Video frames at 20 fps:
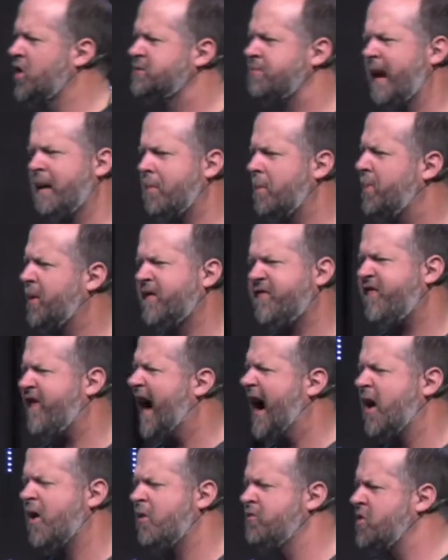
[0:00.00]
but I'm going to put
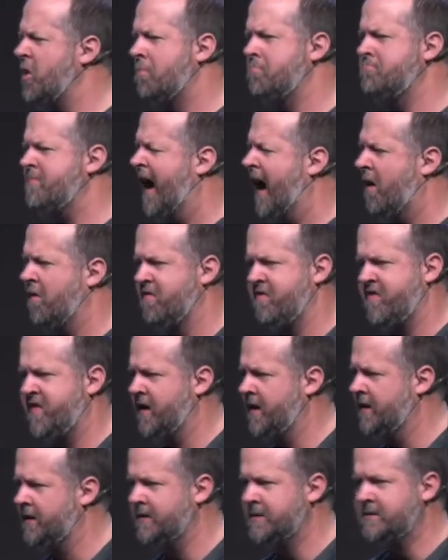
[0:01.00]
fire on your mouth.
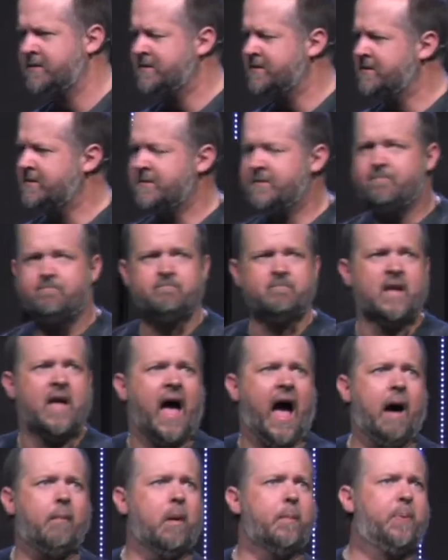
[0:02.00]

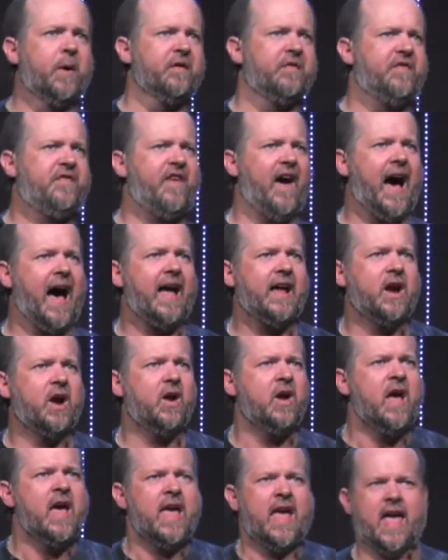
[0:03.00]
I'm gonna put
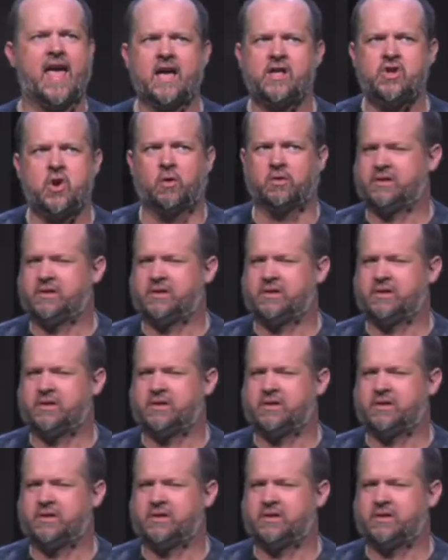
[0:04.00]
fire in your